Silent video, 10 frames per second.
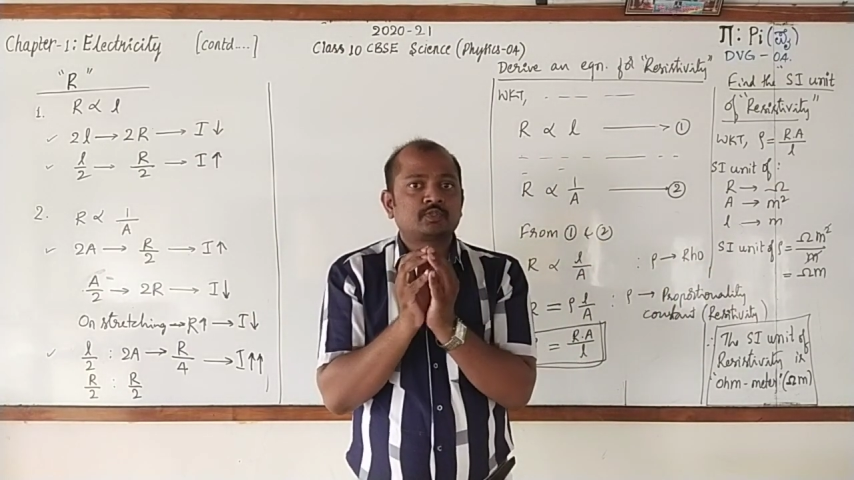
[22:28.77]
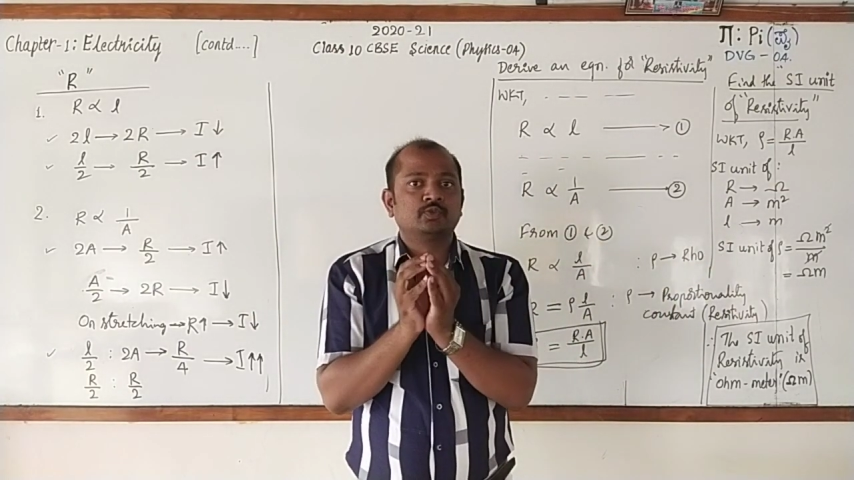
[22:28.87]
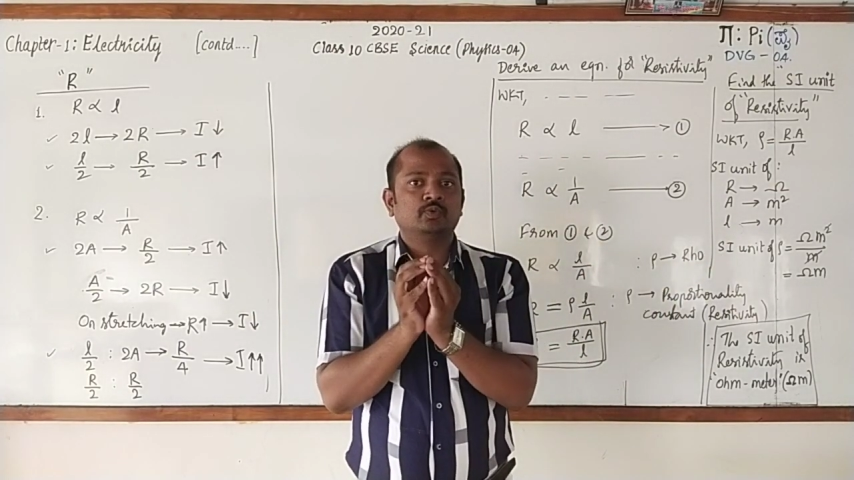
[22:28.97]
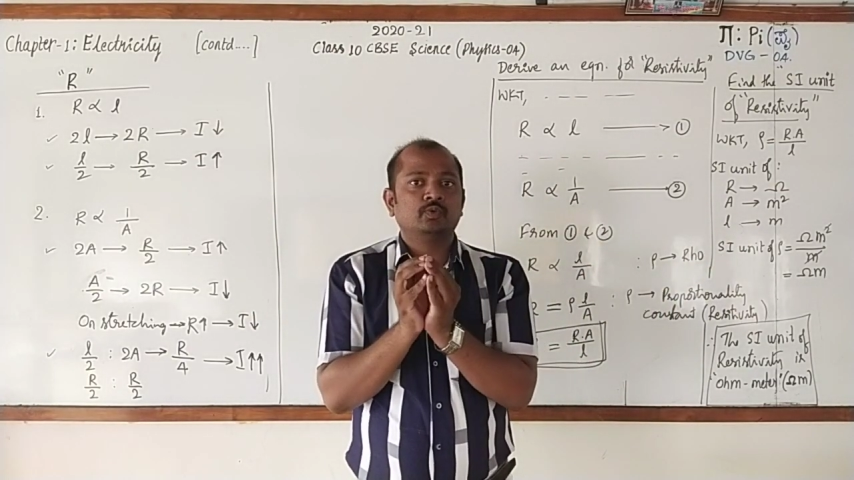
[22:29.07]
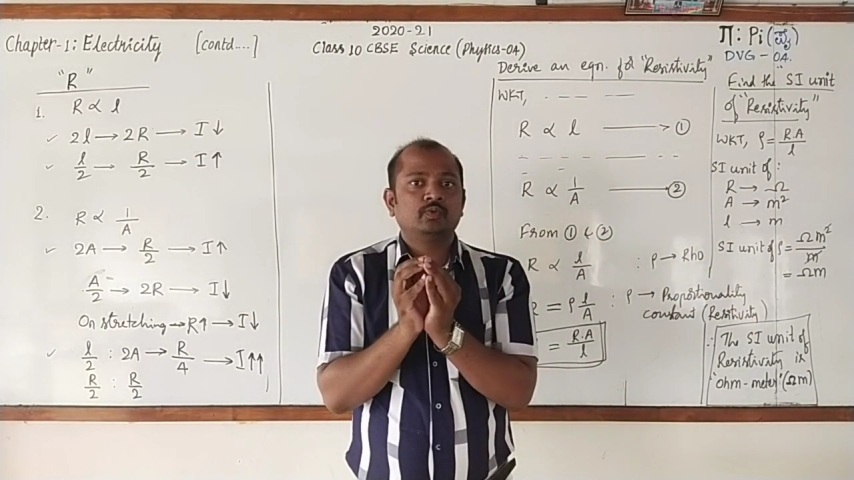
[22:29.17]

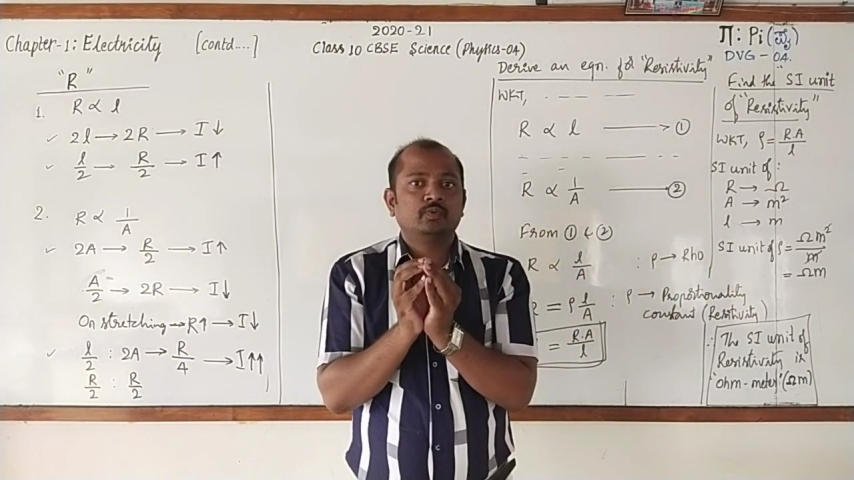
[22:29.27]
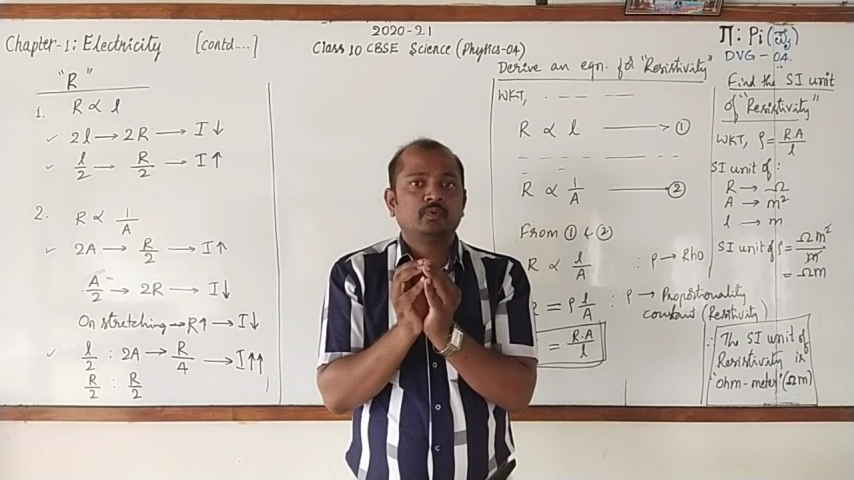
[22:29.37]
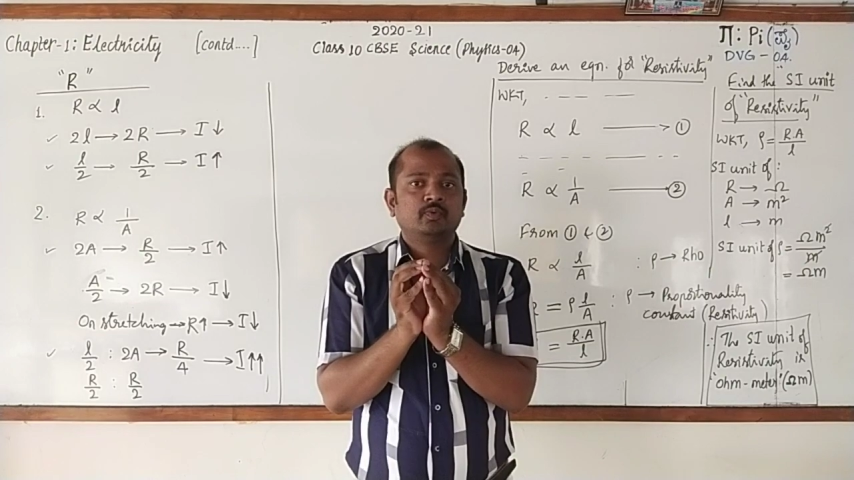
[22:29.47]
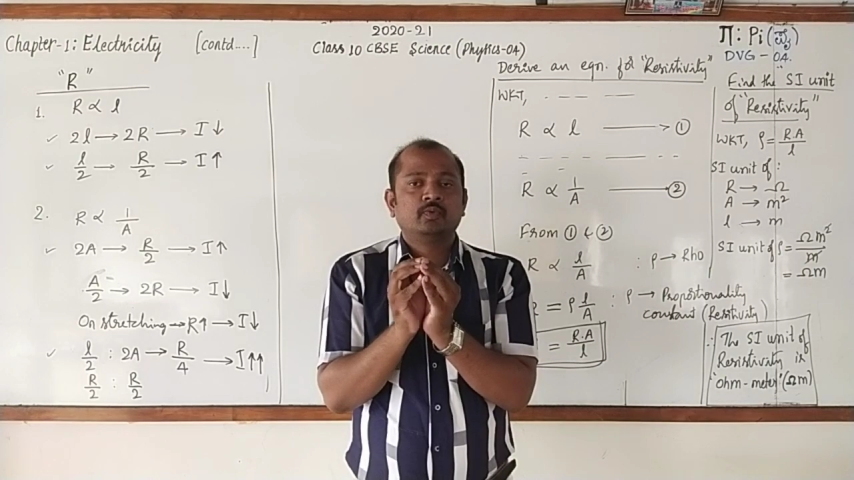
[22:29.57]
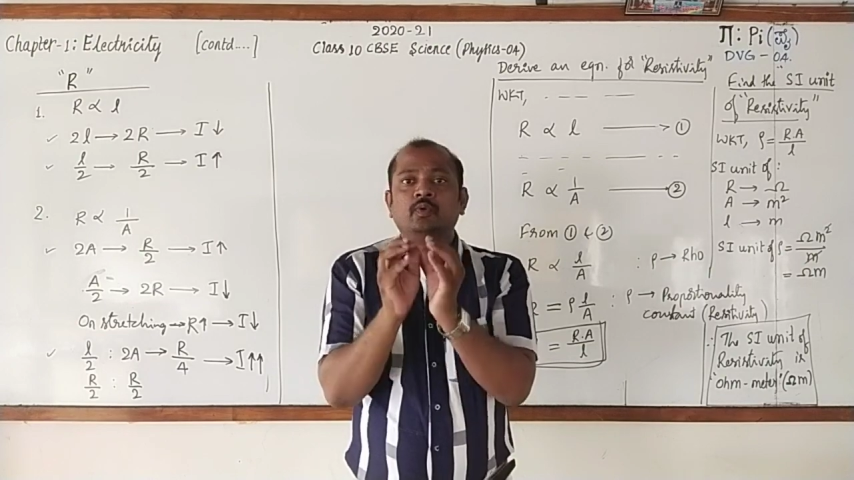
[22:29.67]
two
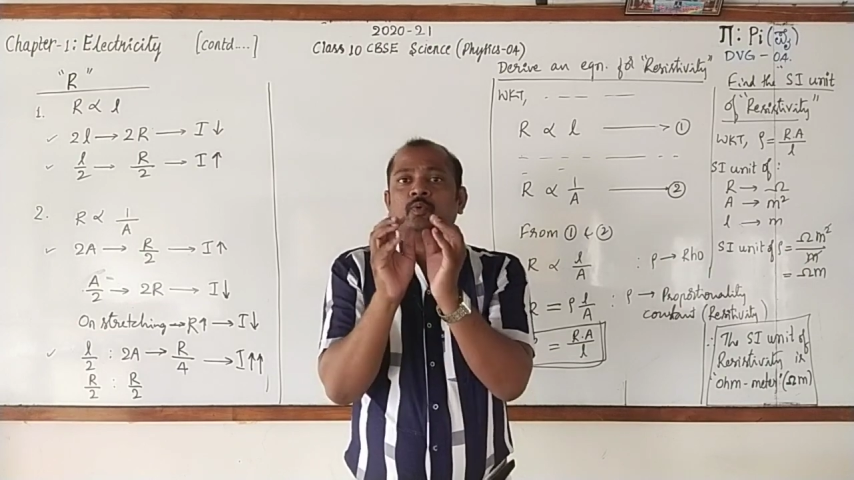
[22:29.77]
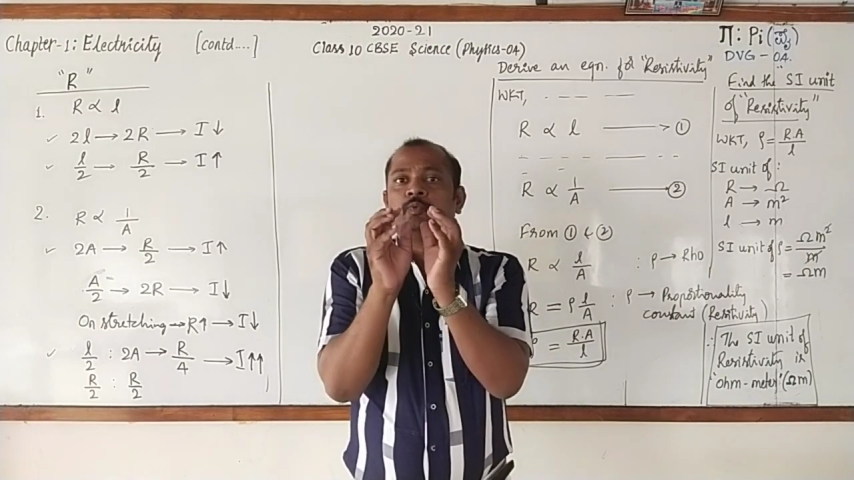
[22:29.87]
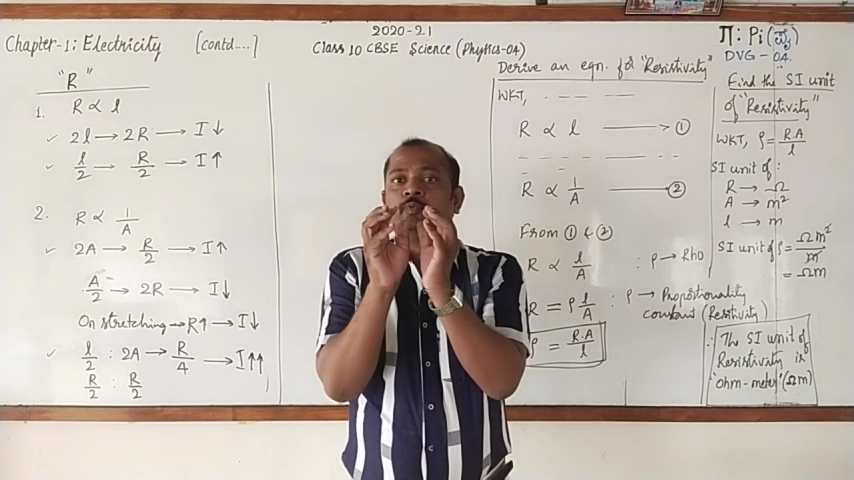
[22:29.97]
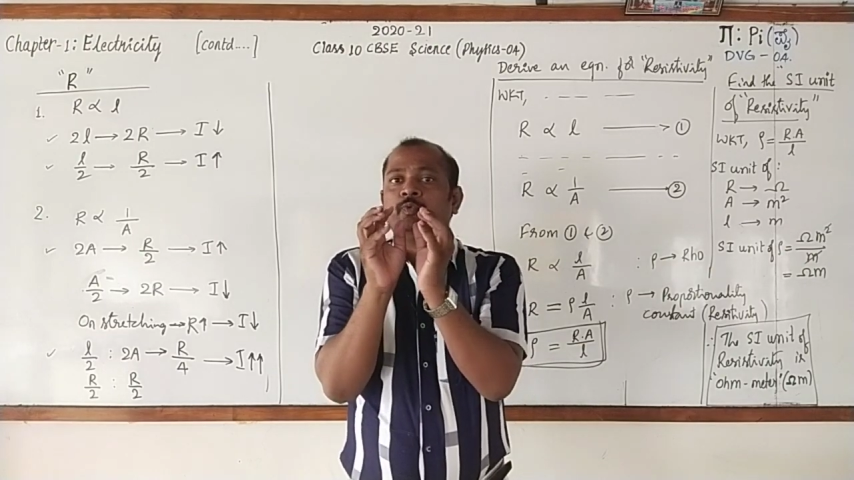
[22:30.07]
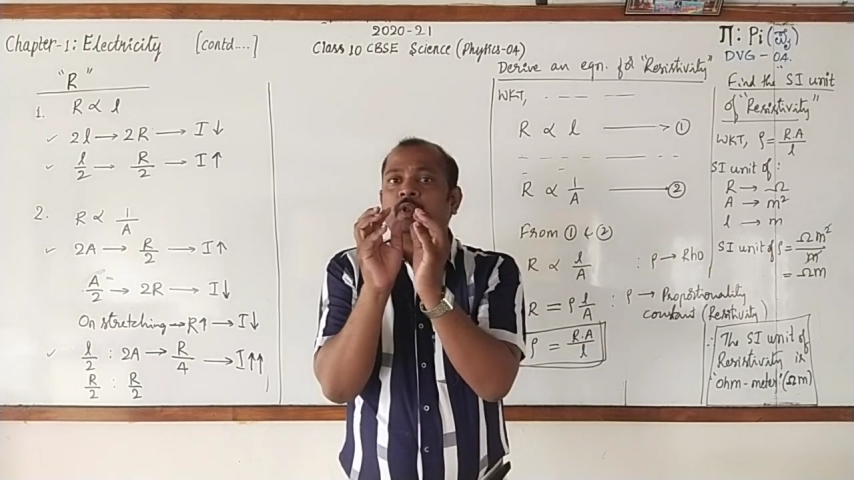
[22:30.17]

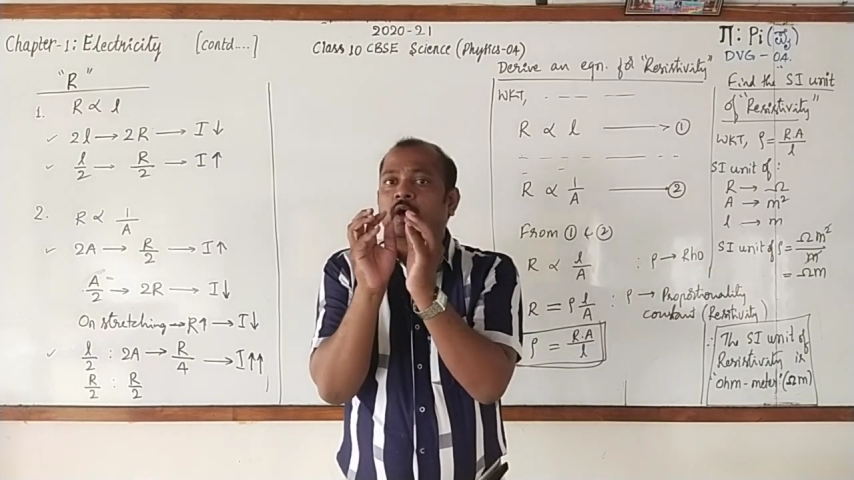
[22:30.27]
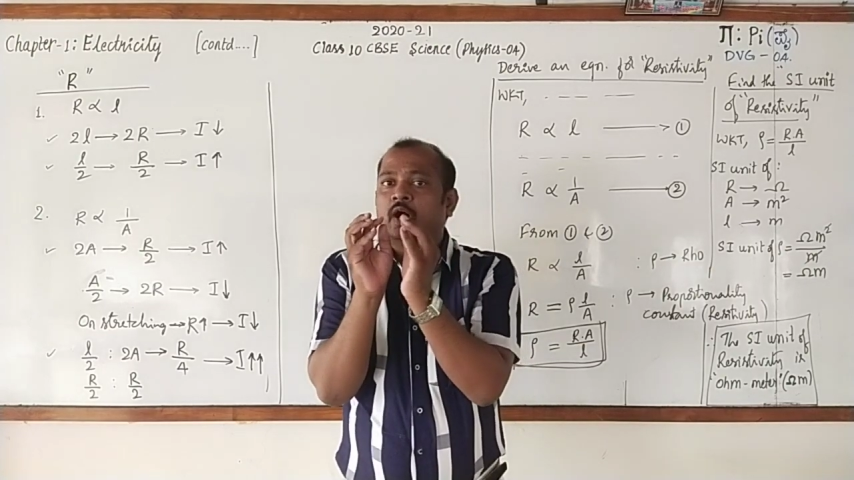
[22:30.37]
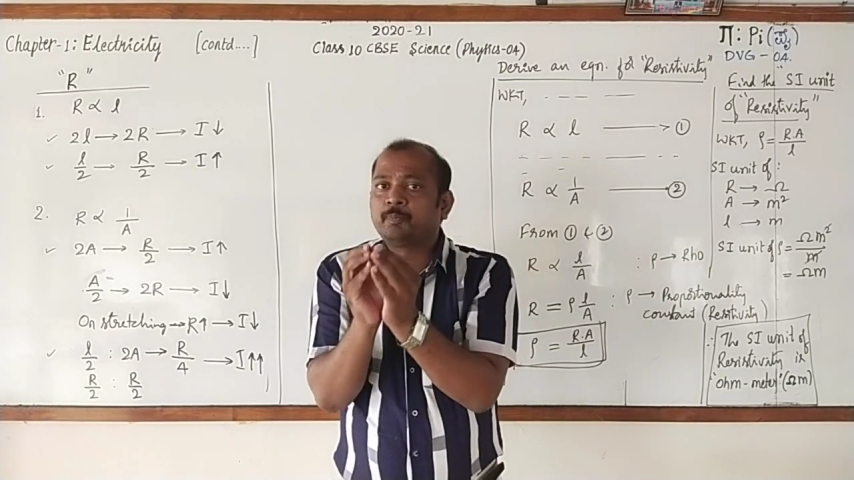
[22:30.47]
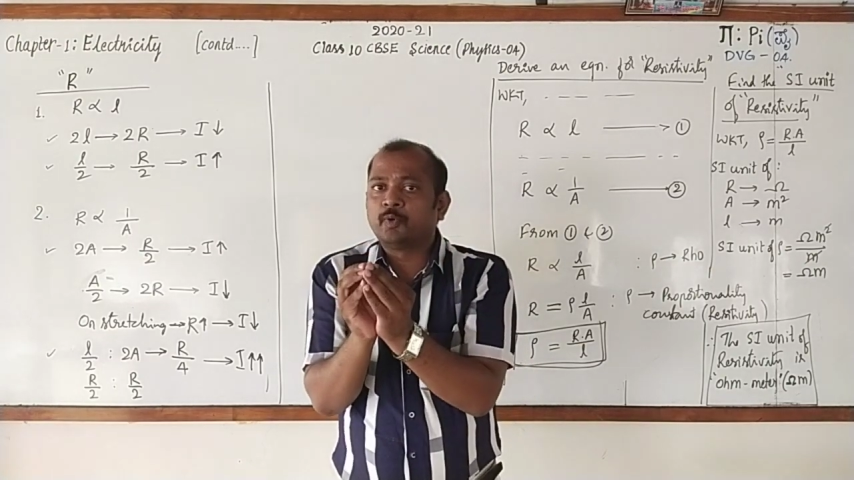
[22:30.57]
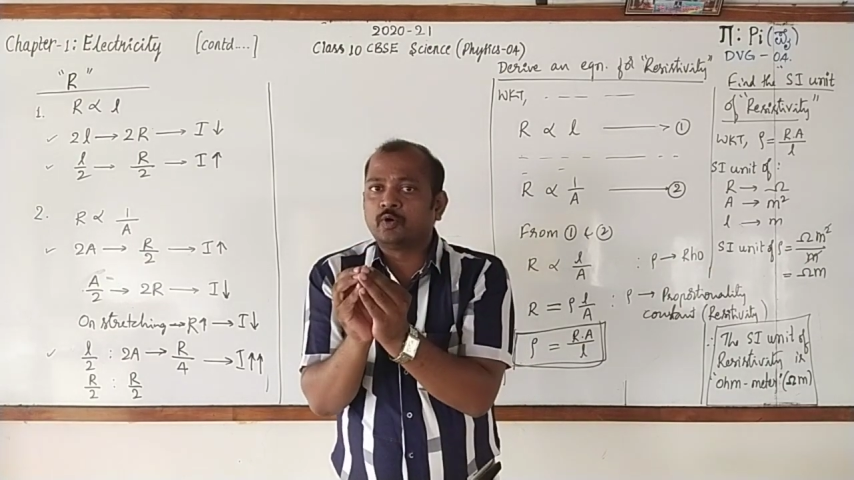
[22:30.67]
will
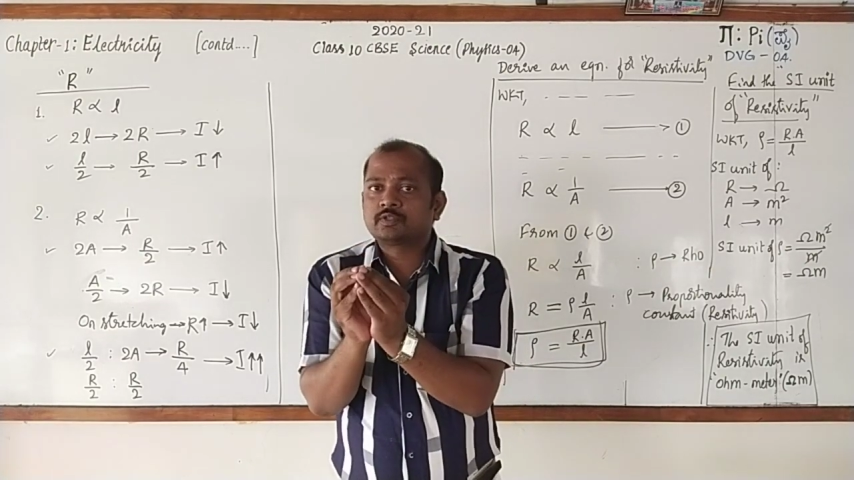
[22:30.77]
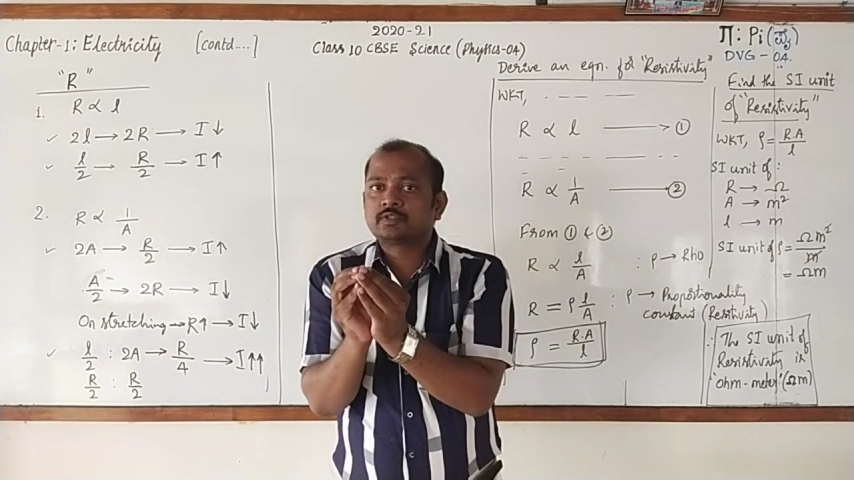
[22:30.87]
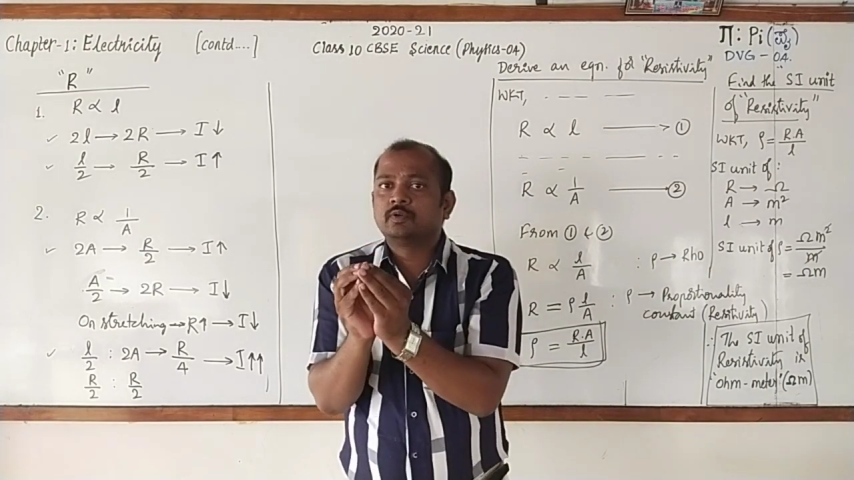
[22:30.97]
oppose